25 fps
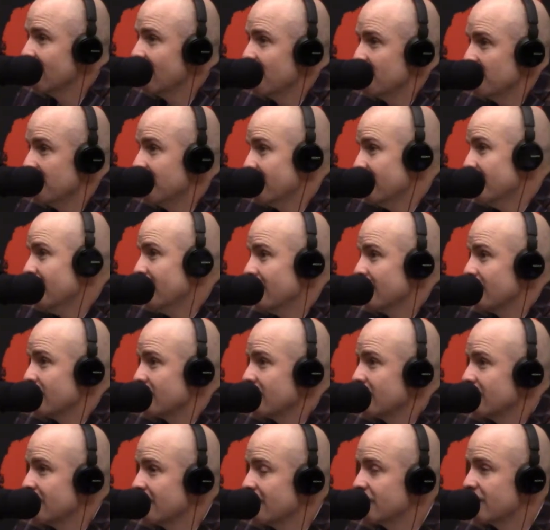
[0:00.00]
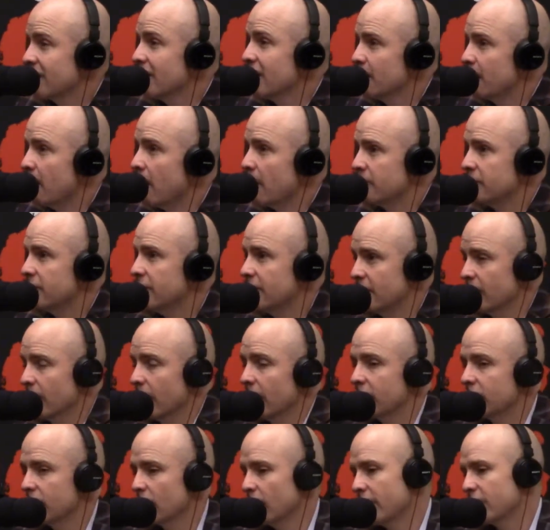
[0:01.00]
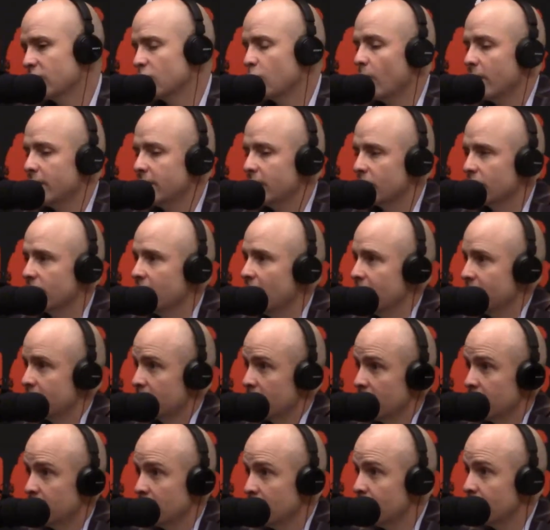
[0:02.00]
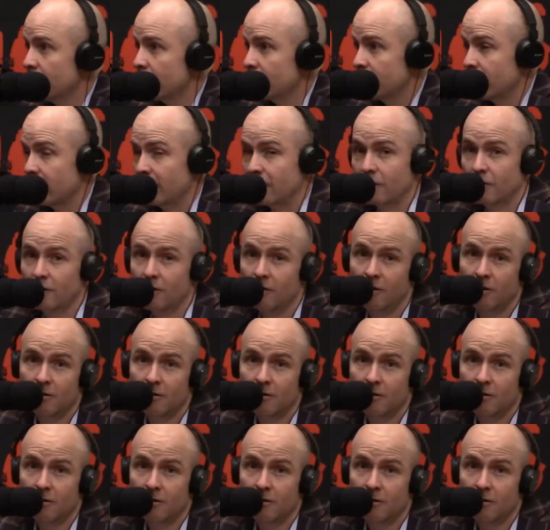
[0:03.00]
I mean, it is. Yeah. It's a hip hop city, right? So that's why it doesnof have a good music scene. Huh?